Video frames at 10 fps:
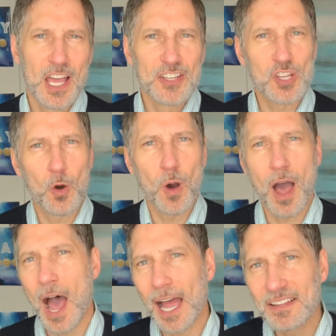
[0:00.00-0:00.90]
So
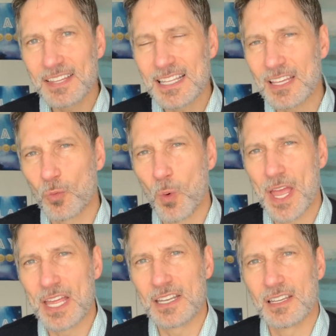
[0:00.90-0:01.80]
I think that
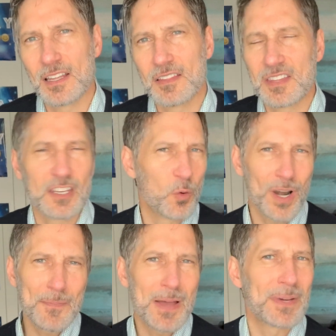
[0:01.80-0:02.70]
when
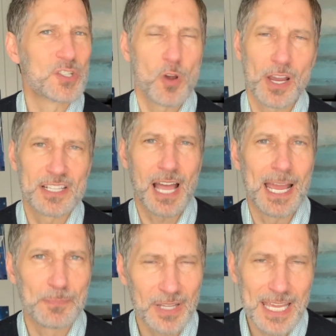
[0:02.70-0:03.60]
I'm at my strongest, I
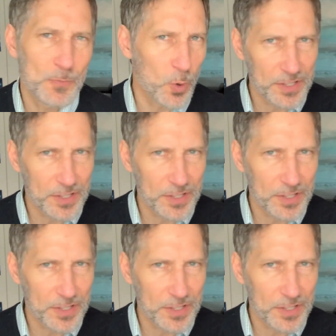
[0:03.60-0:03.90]
play more.